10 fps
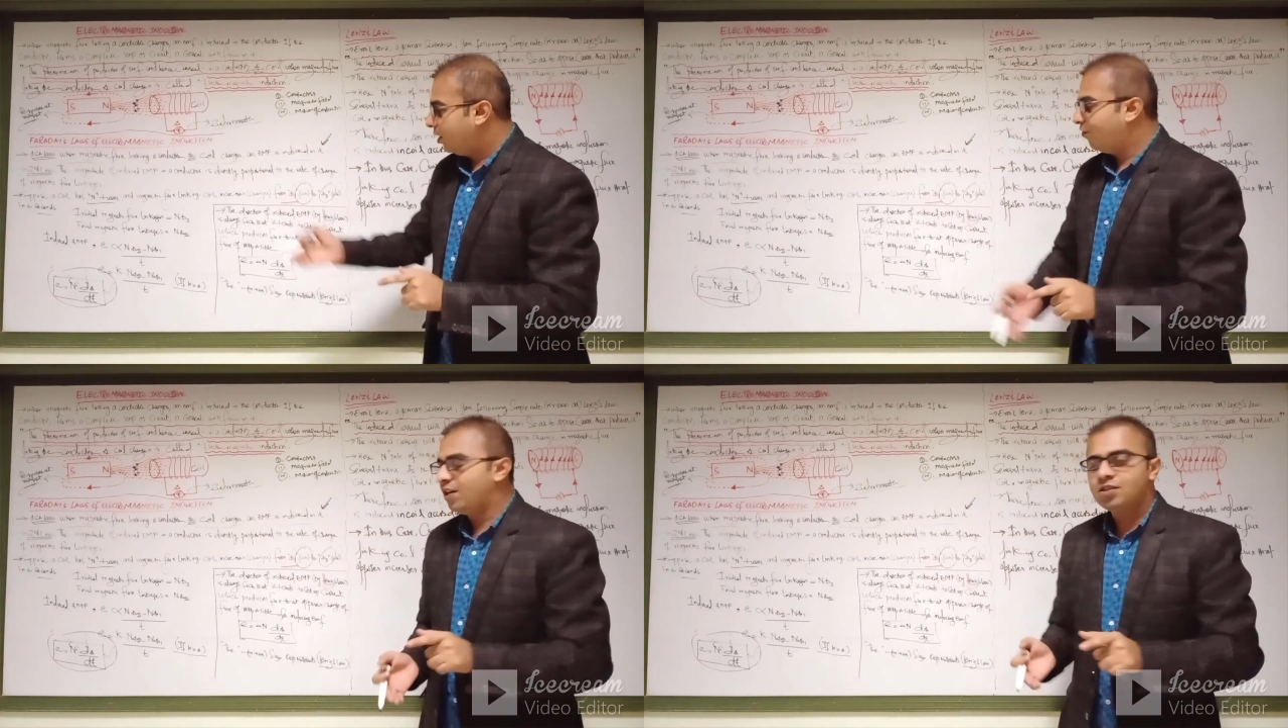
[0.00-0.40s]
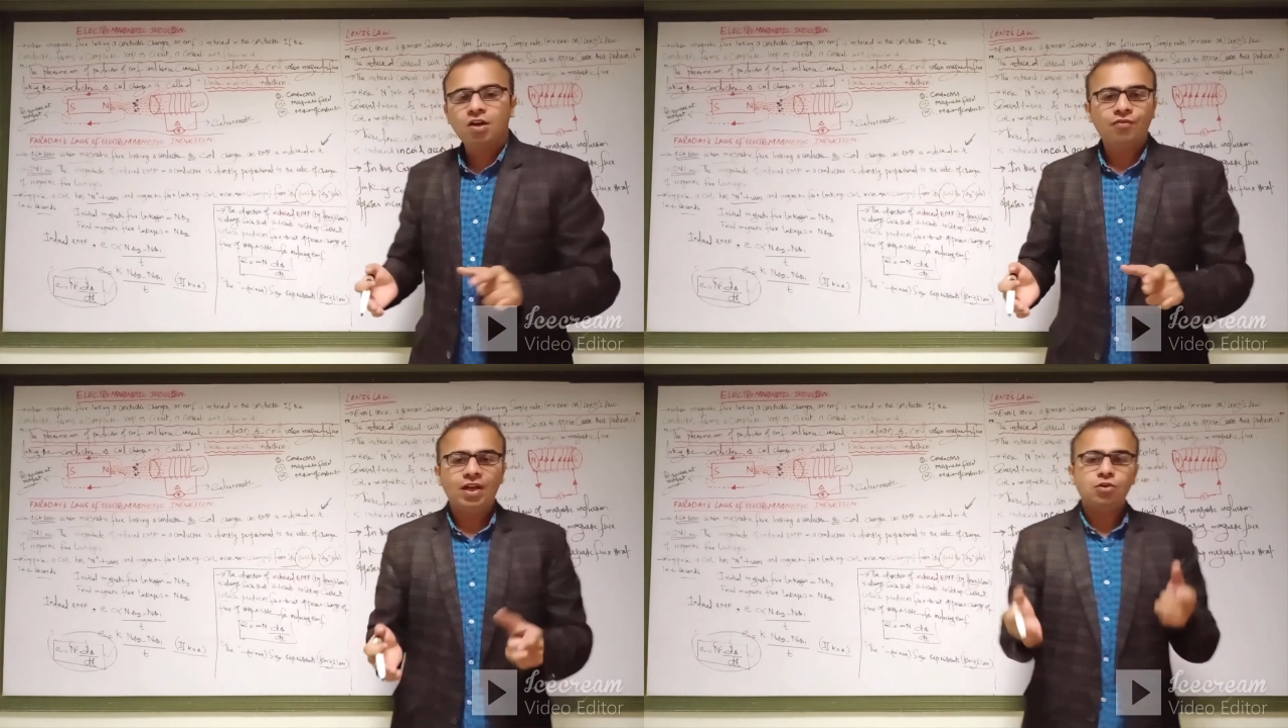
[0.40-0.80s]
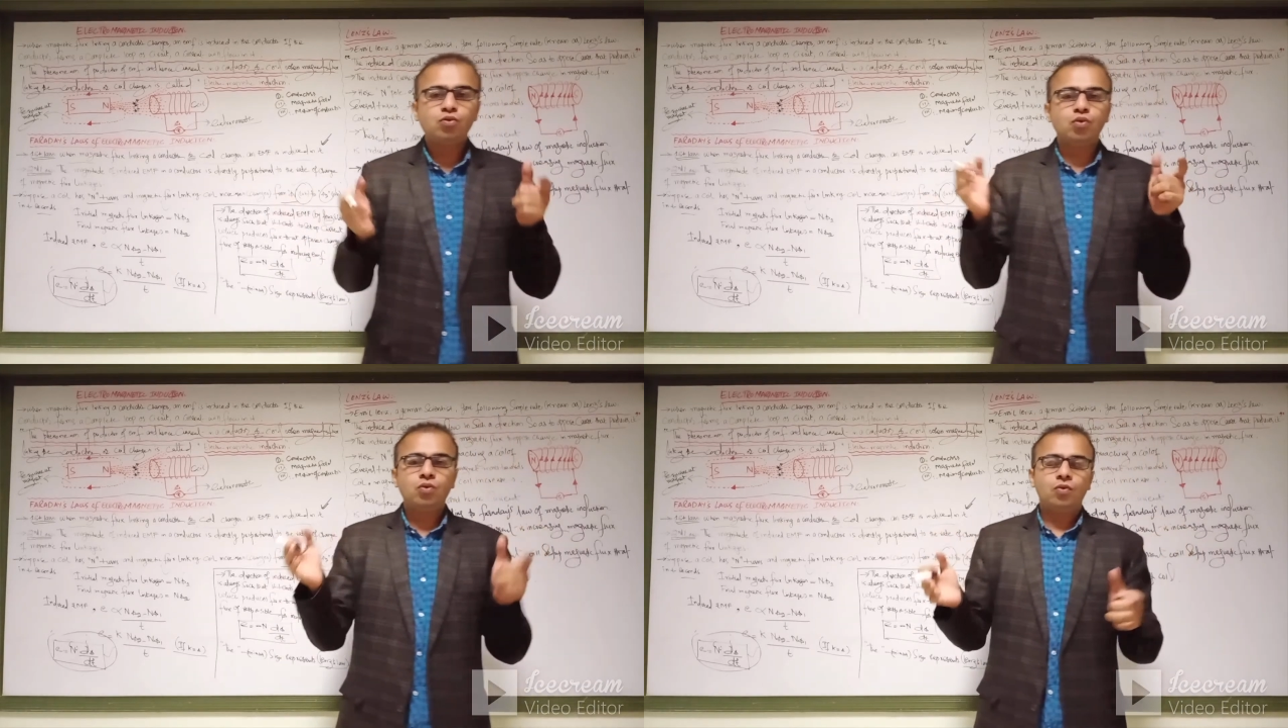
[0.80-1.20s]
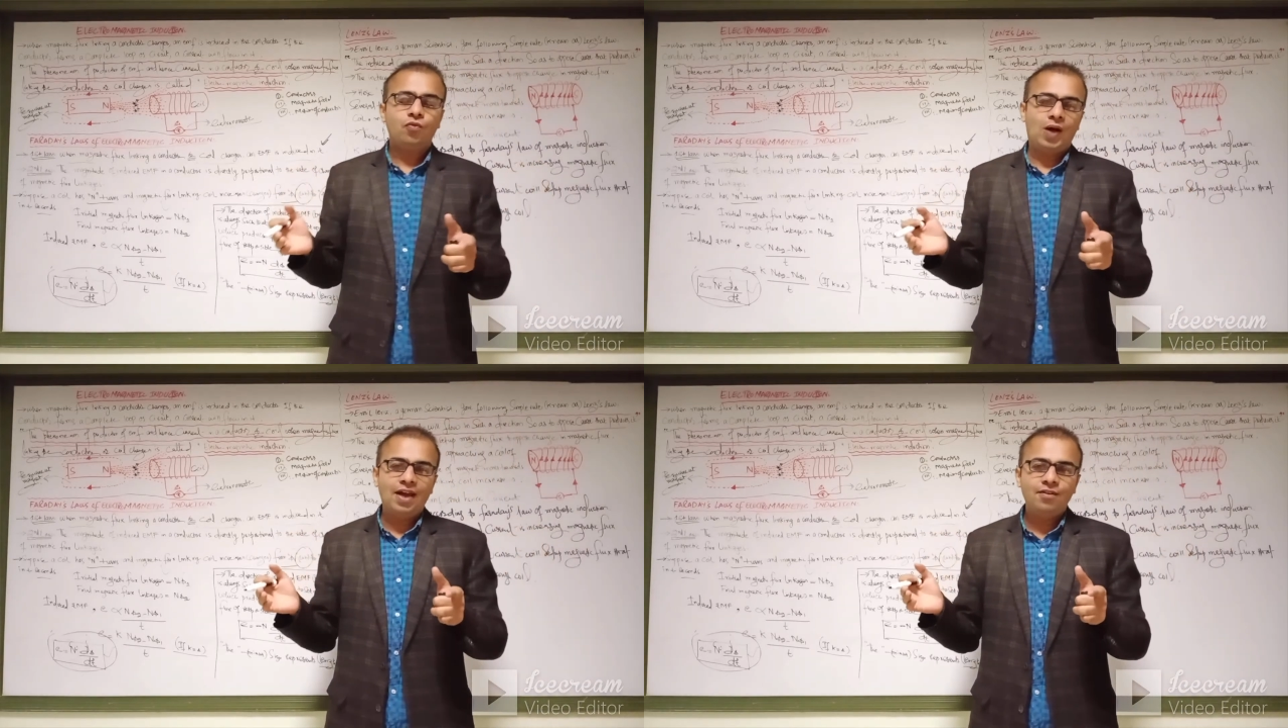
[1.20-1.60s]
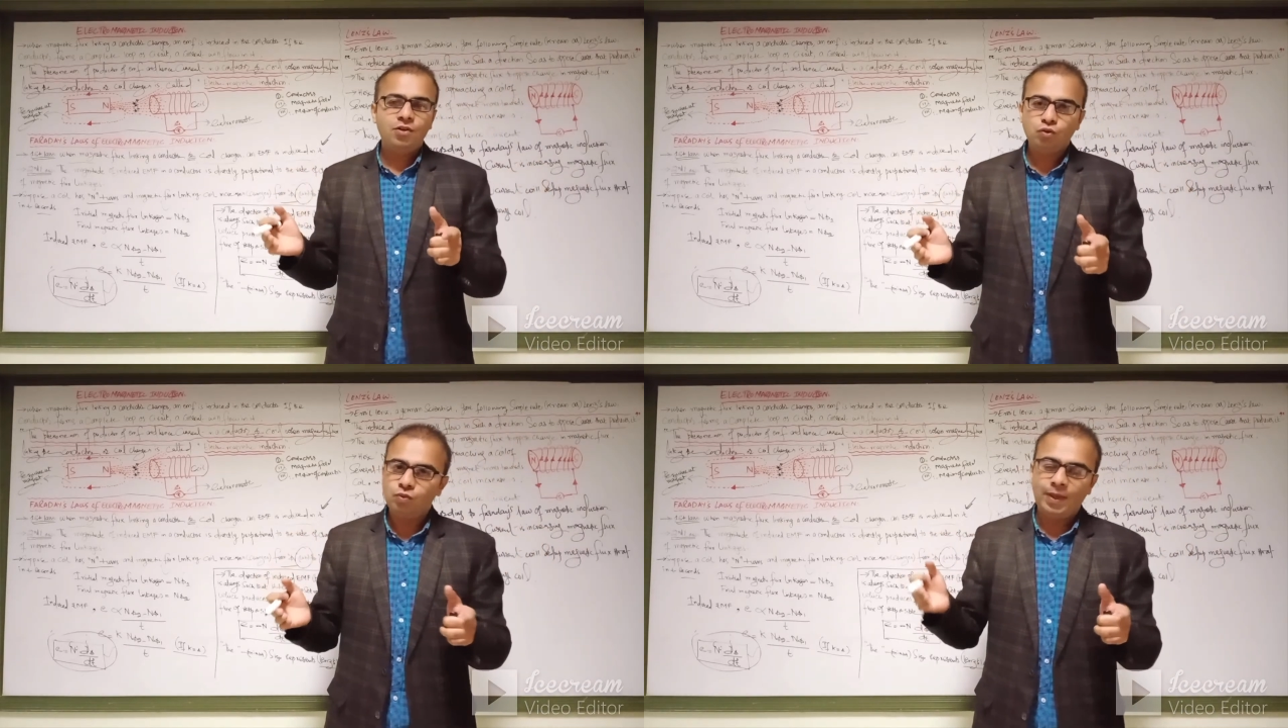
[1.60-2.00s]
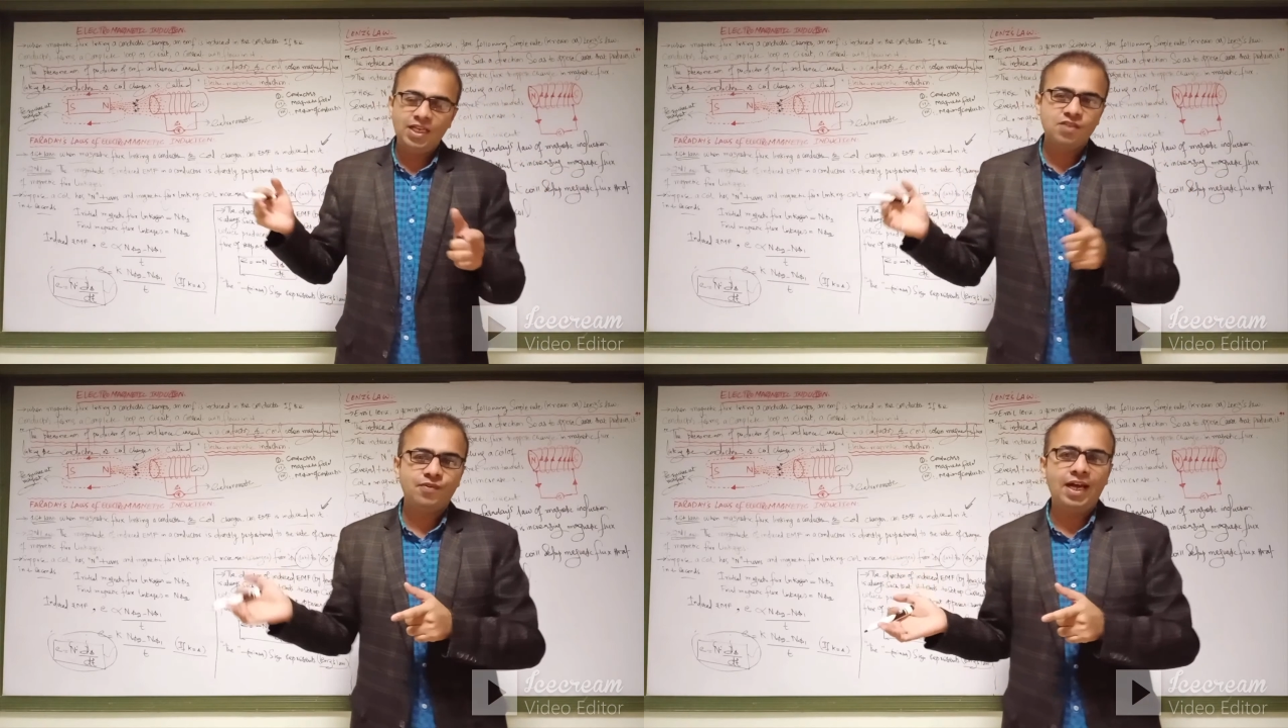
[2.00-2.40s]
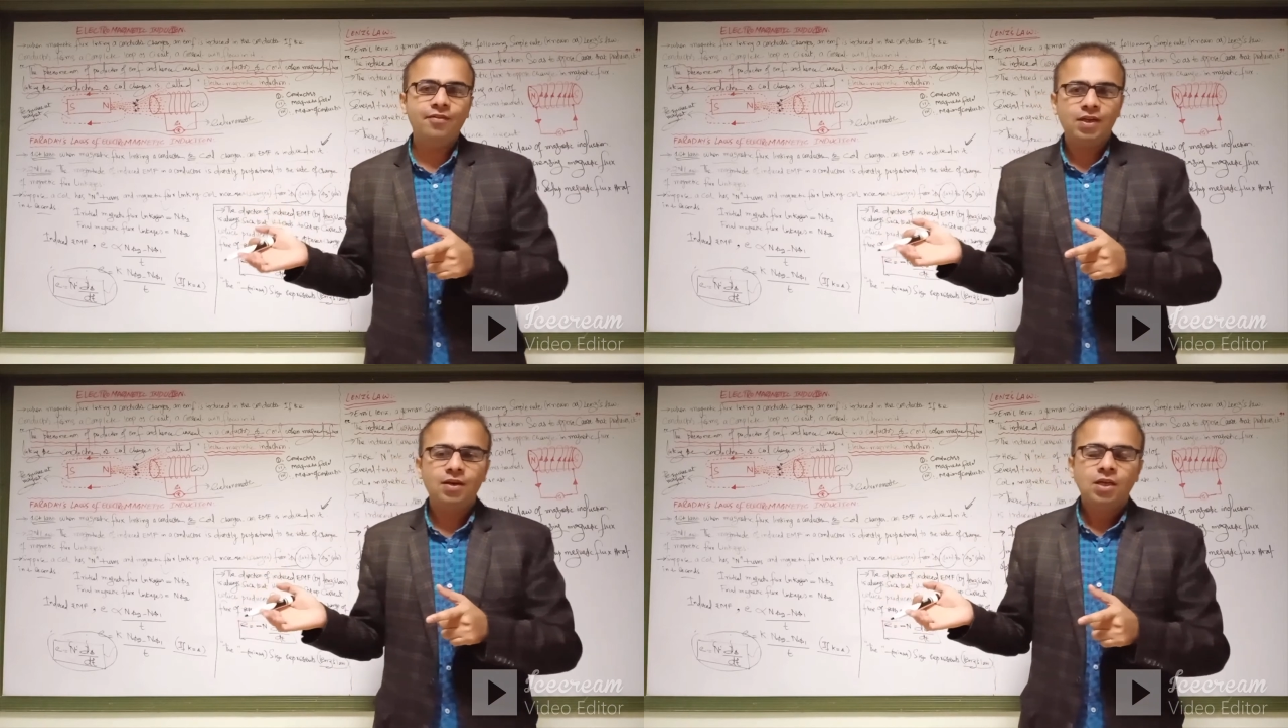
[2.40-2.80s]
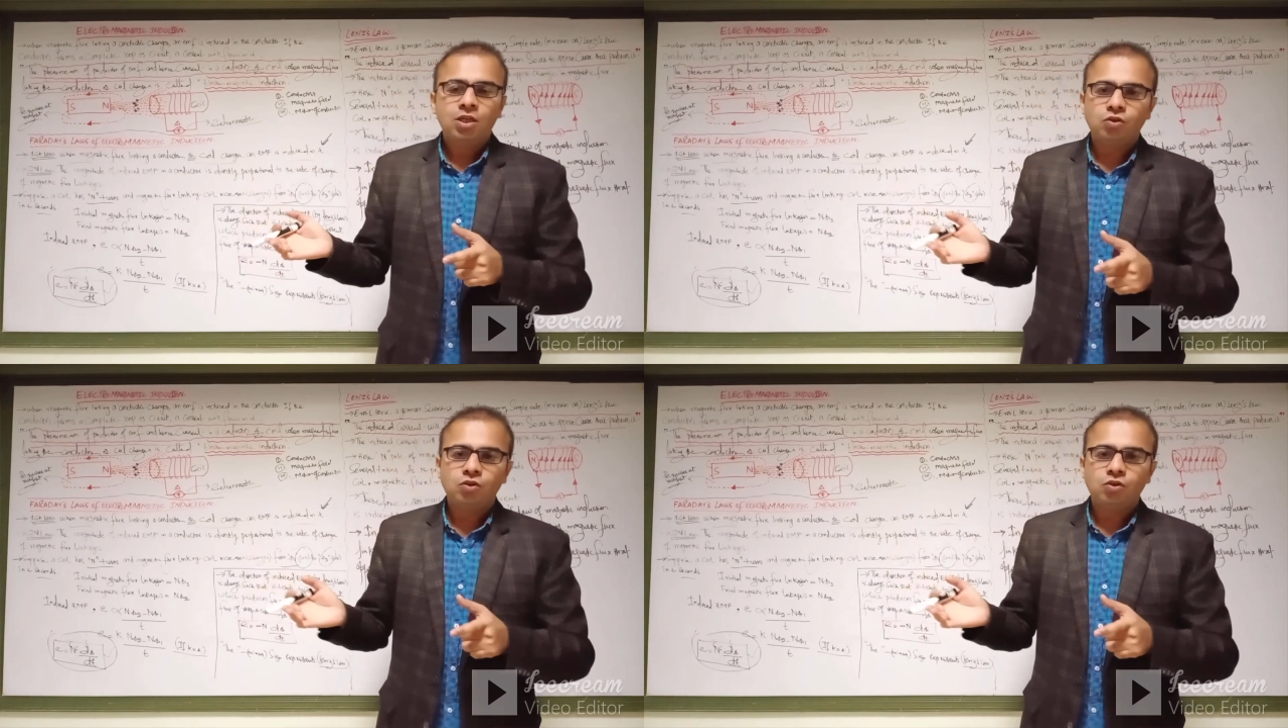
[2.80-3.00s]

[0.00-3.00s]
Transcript: difference of that 2 phi 2 minus phi 1.